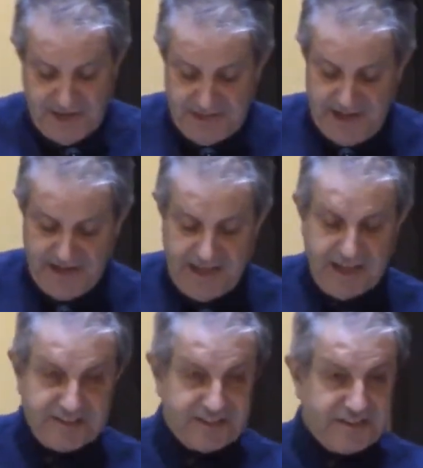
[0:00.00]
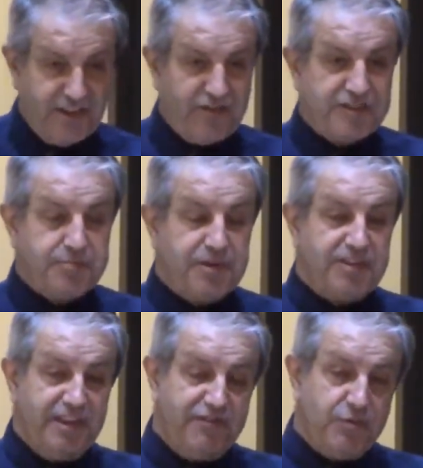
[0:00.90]
And the lady asked the
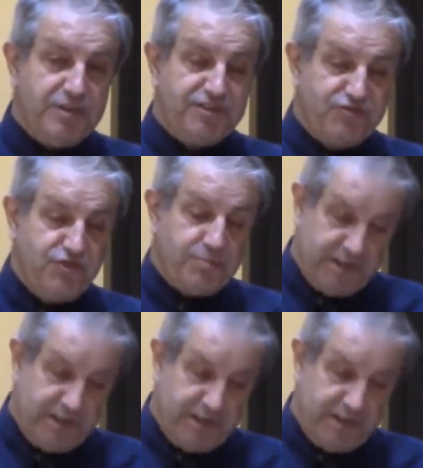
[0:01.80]
silversmith if it was true,